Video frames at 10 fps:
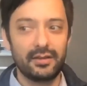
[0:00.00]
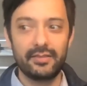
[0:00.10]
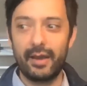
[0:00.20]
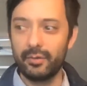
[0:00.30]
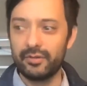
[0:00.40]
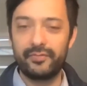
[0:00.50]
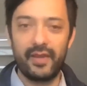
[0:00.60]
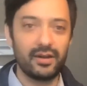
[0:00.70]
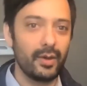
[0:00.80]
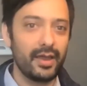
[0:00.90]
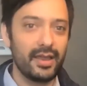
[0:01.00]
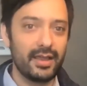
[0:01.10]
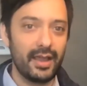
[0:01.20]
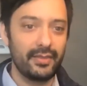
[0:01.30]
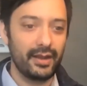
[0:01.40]
that would fade
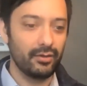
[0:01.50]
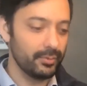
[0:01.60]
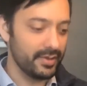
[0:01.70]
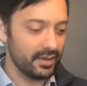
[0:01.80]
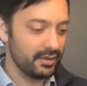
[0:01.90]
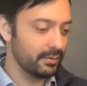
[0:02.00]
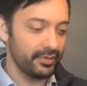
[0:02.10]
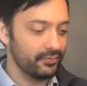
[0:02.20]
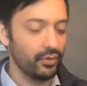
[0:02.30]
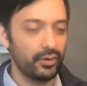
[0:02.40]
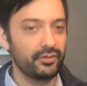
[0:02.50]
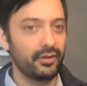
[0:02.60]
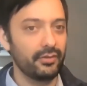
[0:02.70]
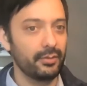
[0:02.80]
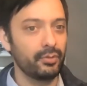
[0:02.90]
away and then I would be completely focused
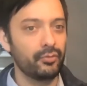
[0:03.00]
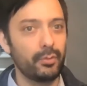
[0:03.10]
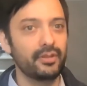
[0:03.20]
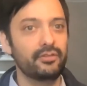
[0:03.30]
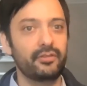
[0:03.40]
on the performance.